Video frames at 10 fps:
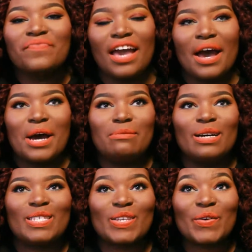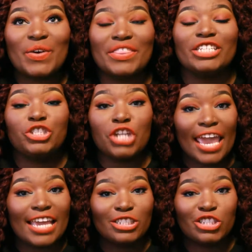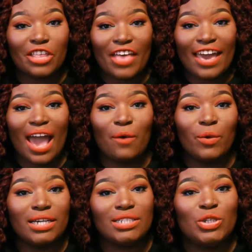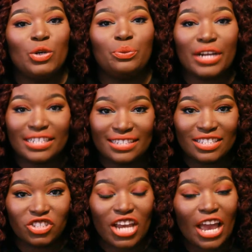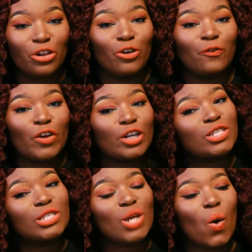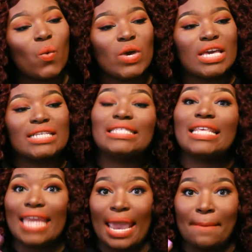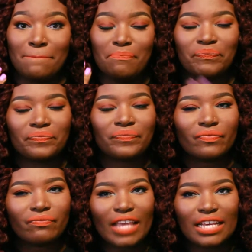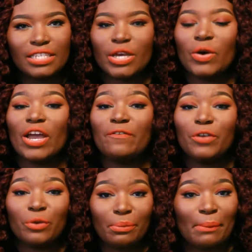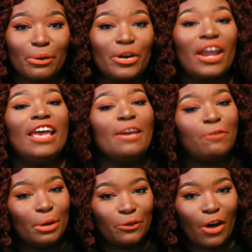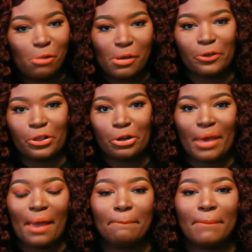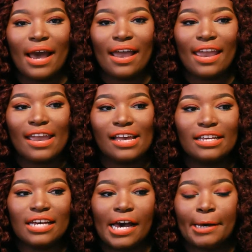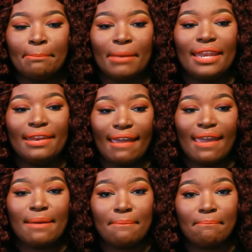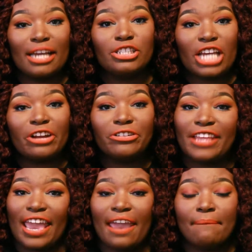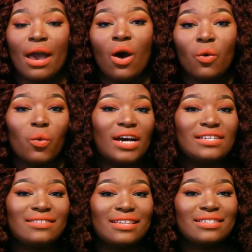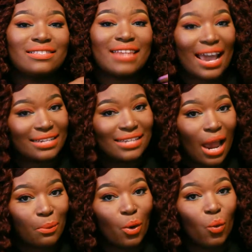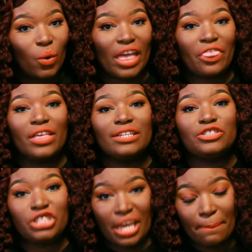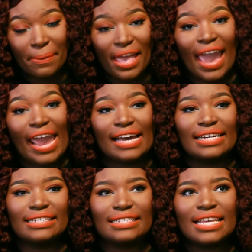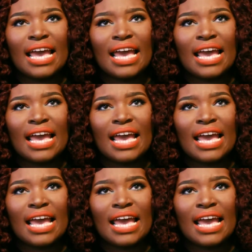So the change that I want to bring to this channel first is the name. So if you remember, if you've been following me for a little bit, my name, my channel name was Snack Time with Chip. And